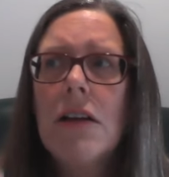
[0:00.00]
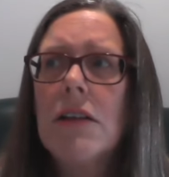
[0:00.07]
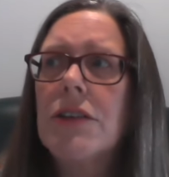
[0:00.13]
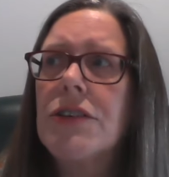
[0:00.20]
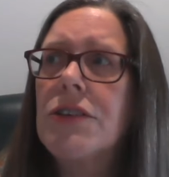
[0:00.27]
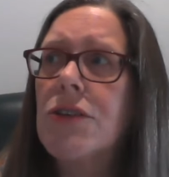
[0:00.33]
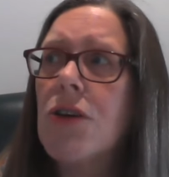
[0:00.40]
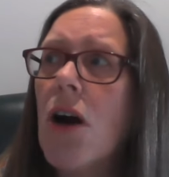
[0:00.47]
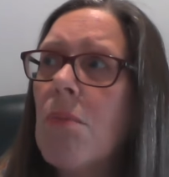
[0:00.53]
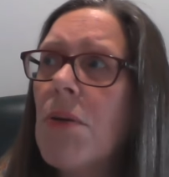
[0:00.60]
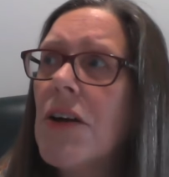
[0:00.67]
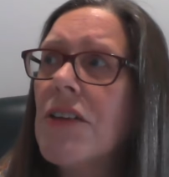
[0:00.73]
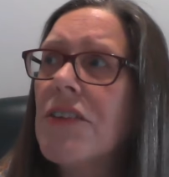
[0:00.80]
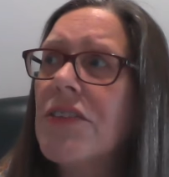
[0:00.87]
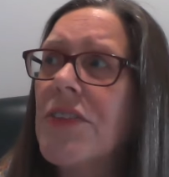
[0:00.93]
Stop
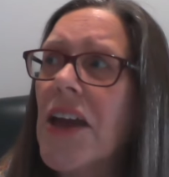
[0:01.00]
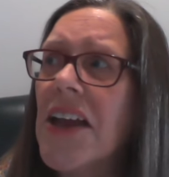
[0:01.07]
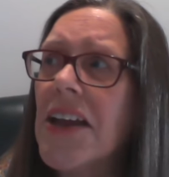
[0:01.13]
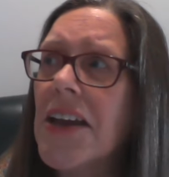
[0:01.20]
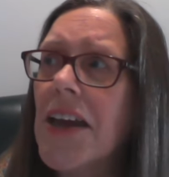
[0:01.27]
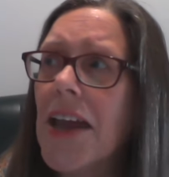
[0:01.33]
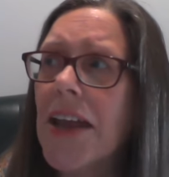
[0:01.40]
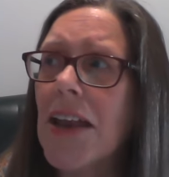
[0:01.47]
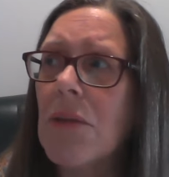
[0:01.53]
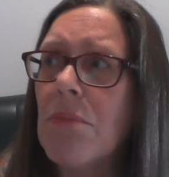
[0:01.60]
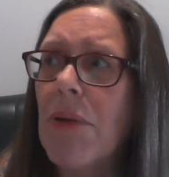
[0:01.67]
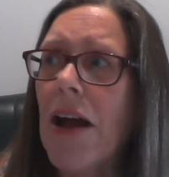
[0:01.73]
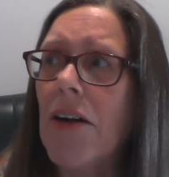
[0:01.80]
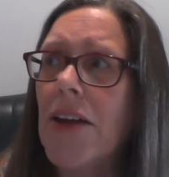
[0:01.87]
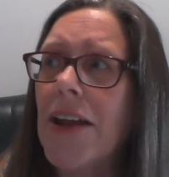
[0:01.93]
thinking
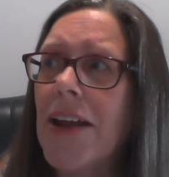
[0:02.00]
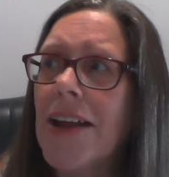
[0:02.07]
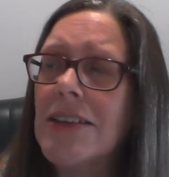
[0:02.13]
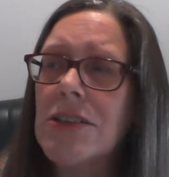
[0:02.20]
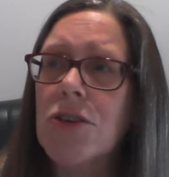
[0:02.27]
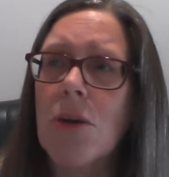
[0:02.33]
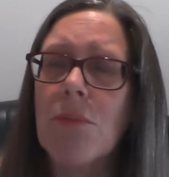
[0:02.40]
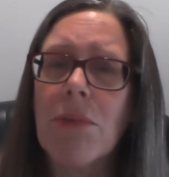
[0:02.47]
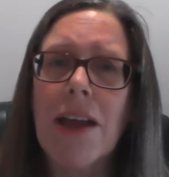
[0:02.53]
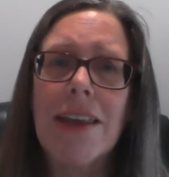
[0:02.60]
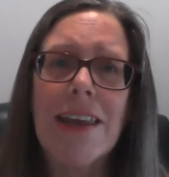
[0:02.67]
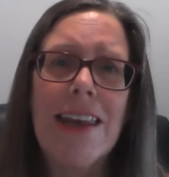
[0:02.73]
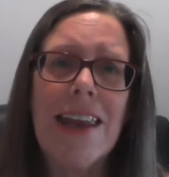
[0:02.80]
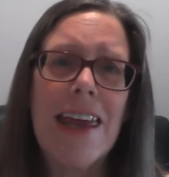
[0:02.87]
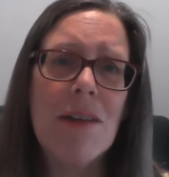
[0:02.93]
about it and stop
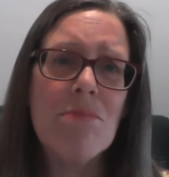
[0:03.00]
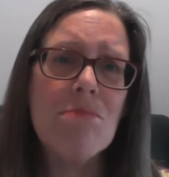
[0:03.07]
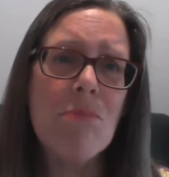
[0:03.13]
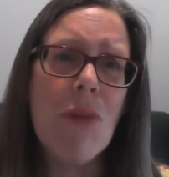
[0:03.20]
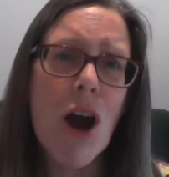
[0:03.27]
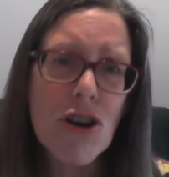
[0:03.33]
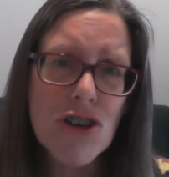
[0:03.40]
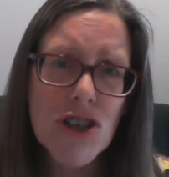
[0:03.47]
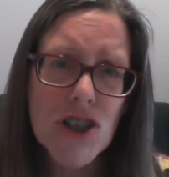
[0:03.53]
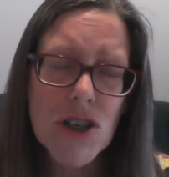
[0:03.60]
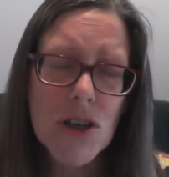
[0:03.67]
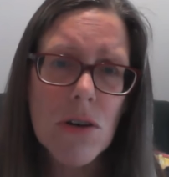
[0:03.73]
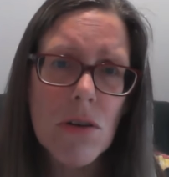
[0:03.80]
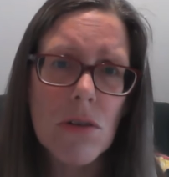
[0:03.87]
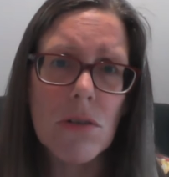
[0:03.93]
getting
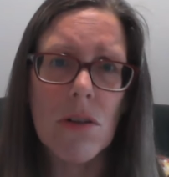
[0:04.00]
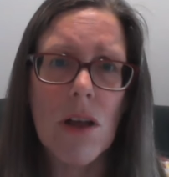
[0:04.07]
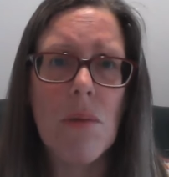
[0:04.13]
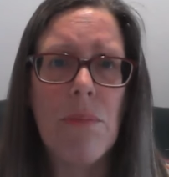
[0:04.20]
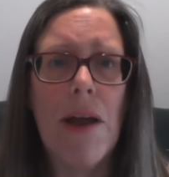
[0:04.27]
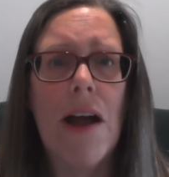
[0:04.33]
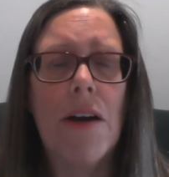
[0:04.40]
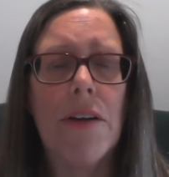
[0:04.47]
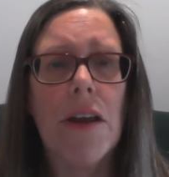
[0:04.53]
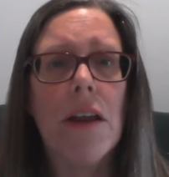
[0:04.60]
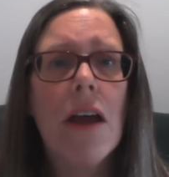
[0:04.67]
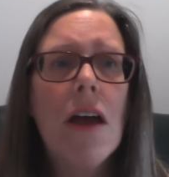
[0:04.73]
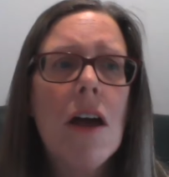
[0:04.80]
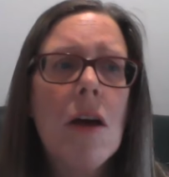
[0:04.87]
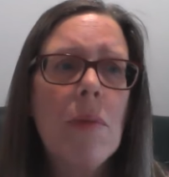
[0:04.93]
emotional about it
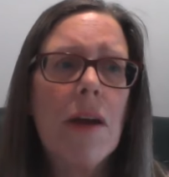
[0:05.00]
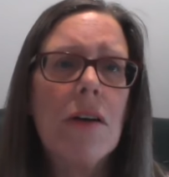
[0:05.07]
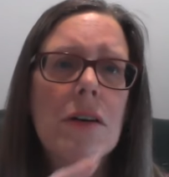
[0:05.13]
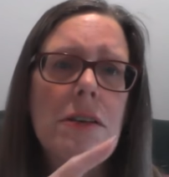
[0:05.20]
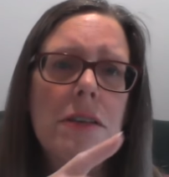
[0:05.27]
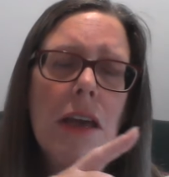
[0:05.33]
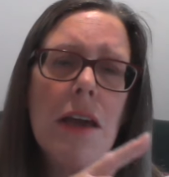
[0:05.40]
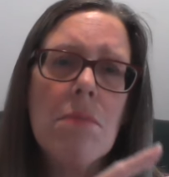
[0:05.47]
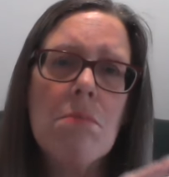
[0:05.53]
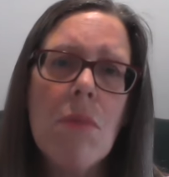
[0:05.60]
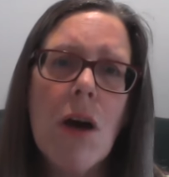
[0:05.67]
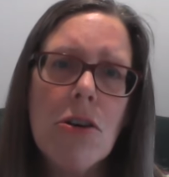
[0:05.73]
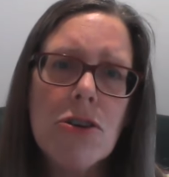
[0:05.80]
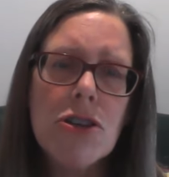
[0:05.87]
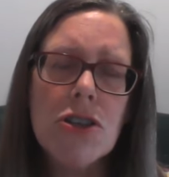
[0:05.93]
because
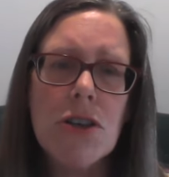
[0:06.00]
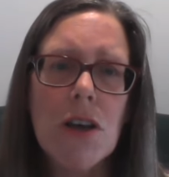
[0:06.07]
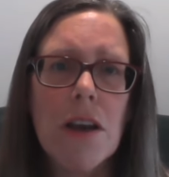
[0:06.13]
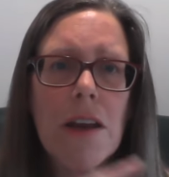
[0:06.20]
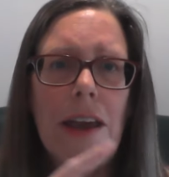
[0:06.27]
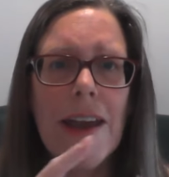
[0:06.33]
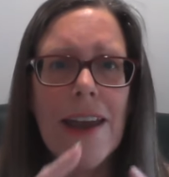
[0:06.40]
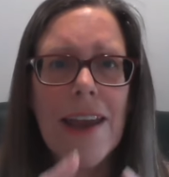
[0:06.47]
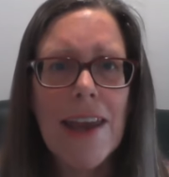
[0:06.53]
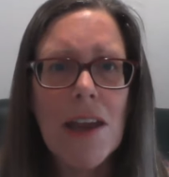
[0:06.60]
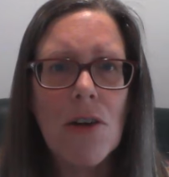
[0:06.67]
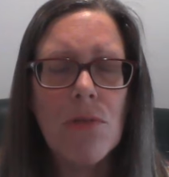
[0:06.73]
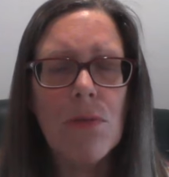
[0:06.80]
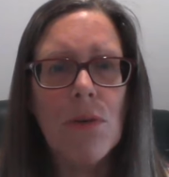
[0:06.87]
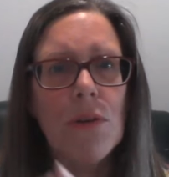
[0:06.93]
emotion
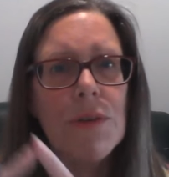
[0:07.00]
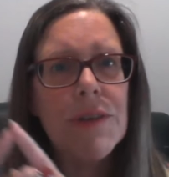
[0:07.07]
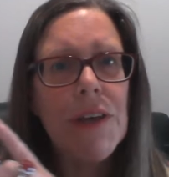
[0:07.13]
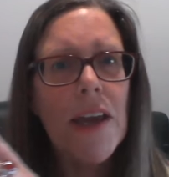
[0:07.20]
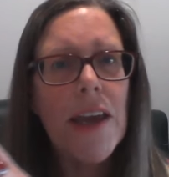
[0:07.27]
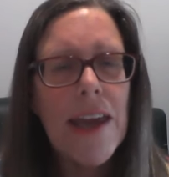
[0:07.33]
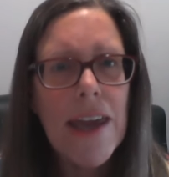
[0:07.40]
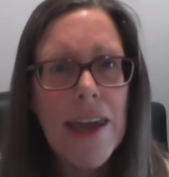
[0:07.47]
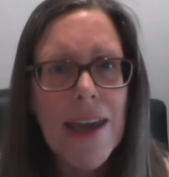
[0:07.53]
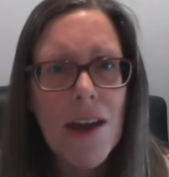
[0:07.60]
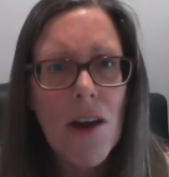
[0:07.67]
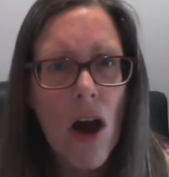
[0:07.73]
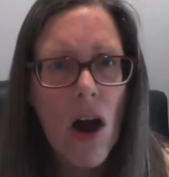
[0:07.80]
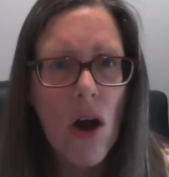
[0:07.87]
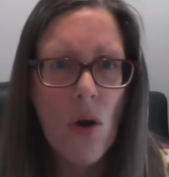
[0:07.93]
equals
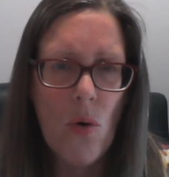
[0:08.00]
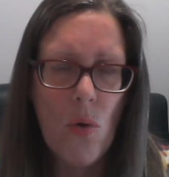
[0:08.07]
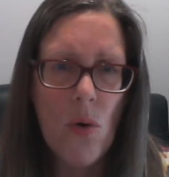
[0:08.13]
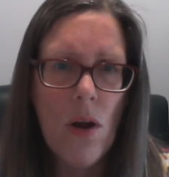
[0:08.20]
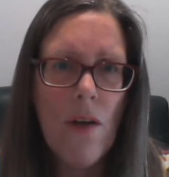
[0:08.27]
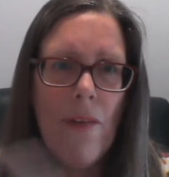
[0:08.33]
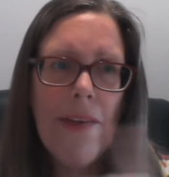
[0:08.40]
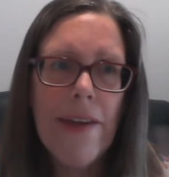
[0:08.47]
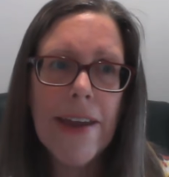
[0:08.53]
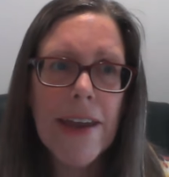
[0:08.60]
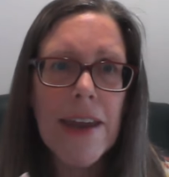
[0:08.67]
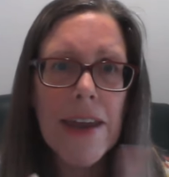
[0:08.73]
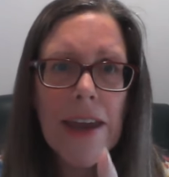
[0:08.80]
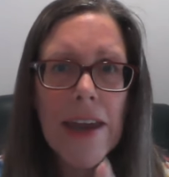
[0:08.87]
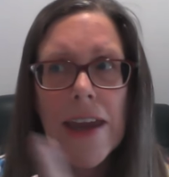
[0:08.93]
ego.
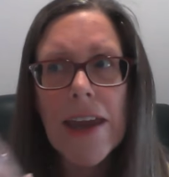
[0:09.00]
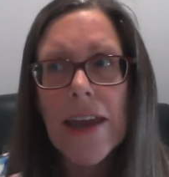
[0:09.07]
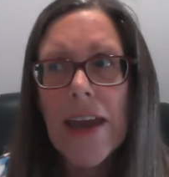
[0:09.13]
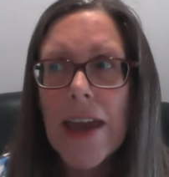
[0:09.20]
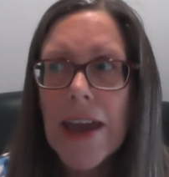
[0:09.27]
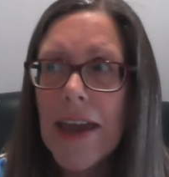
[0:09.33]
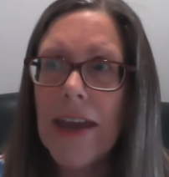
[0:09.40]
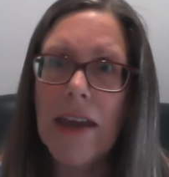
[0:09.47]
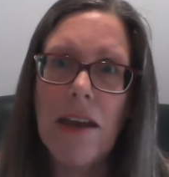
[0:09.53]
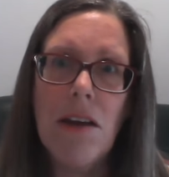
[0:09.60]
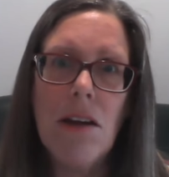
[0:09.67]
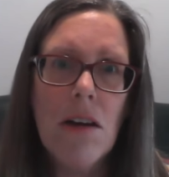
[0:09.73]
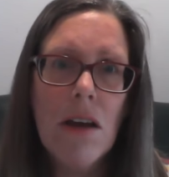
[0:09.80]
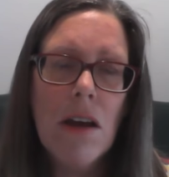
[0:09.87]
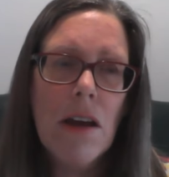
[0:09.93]
E E E.
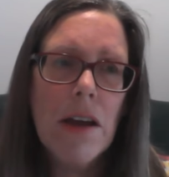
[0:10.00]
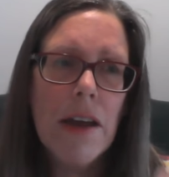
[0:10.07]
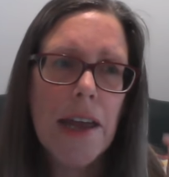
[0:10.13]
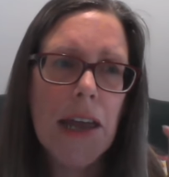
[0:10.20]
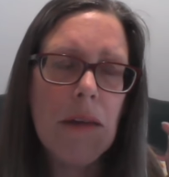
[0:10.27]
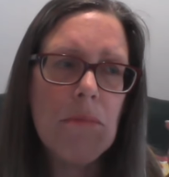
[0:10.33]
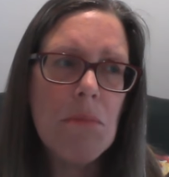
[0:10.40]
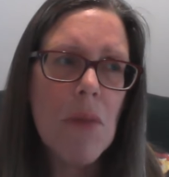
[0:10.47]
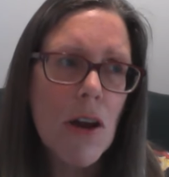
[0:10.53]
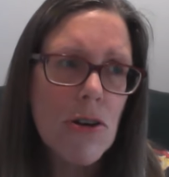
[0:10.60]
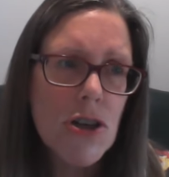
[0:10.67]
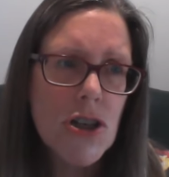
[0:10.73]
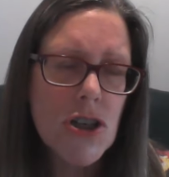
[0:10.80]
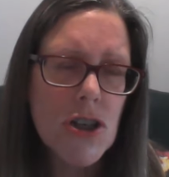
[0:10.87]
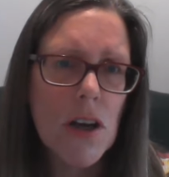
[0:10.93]

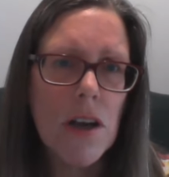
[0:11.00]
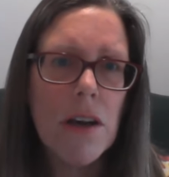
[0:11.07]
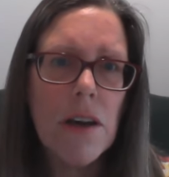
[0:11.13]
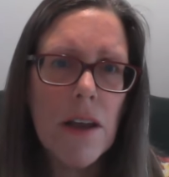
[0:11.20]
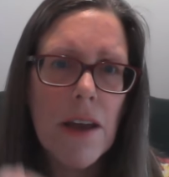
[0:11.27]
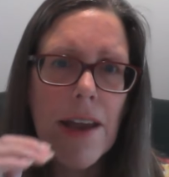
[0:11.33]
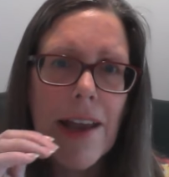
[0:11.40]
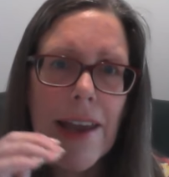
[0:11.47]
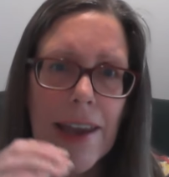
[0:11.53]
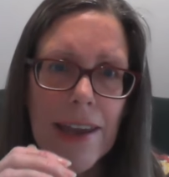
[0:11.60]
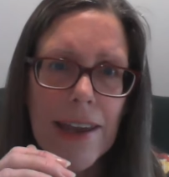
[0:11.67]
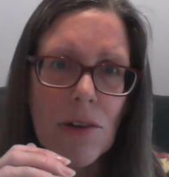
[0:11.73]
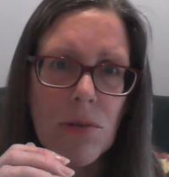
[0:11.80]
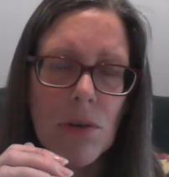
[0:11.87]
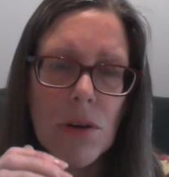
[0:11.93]
Emotion
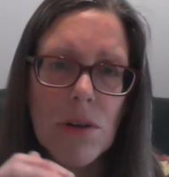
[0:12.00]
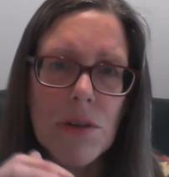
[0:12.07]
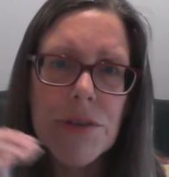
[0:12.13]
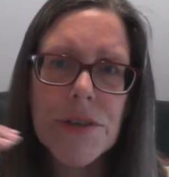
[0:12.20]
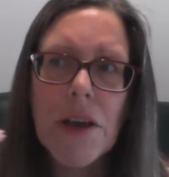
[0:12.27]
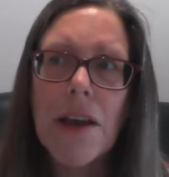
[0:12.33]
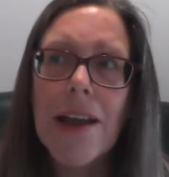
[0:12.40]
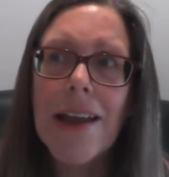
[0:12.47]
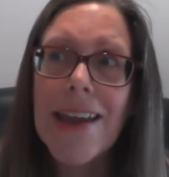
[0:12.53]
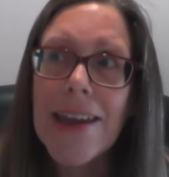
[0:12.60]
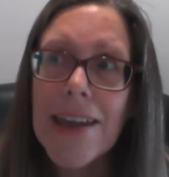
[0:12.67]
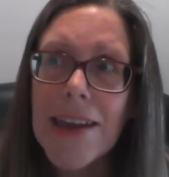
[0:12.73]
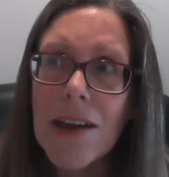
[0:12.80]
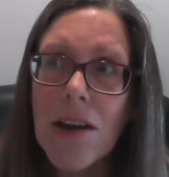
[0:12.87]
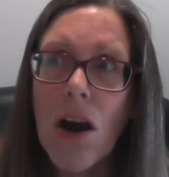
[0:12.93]
equals
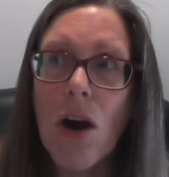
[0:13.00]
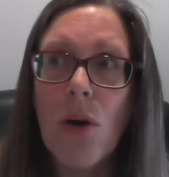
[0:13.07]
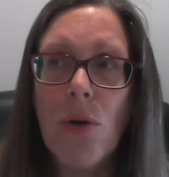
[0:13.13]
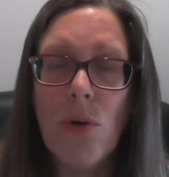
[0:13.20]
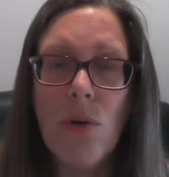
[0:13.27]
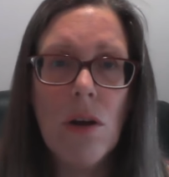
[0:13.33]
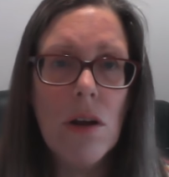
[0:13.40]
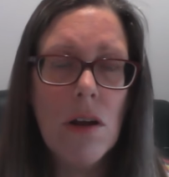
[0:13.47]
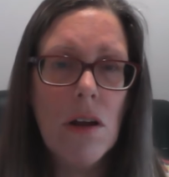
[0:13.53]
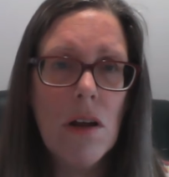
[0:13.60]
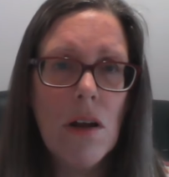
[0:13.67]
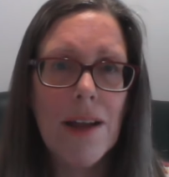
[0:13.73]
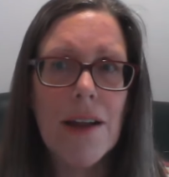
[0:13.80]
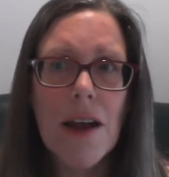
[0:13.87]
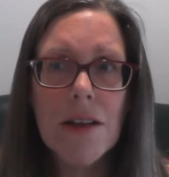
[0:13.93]
ego.
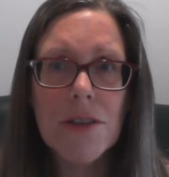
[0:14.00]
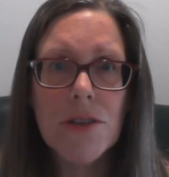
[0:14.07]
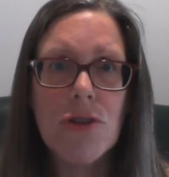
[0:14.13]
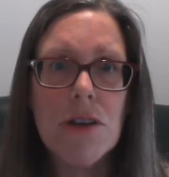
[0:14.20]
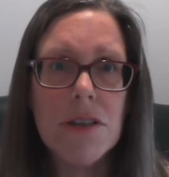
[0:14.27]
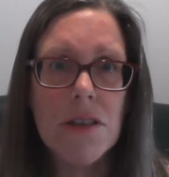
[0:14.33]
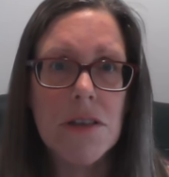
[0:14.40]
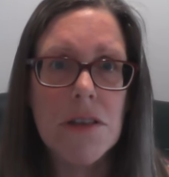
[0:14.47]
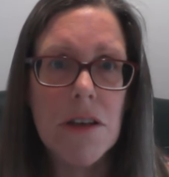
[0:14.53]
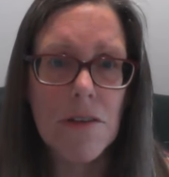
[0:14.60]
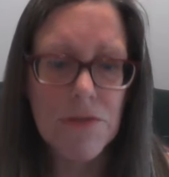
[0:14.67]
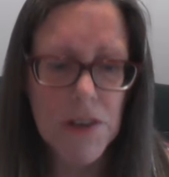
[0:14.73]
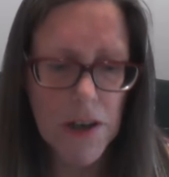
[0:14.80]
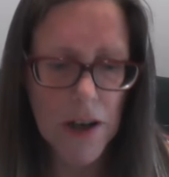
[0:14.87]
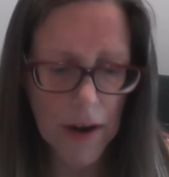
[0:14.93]
I can't stress this enough
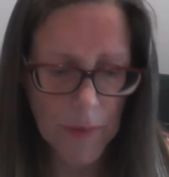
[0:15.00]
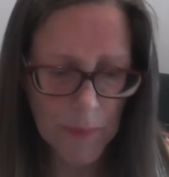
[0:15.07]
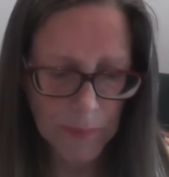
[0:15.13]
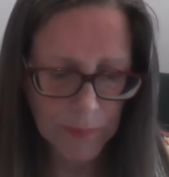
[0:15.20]
today.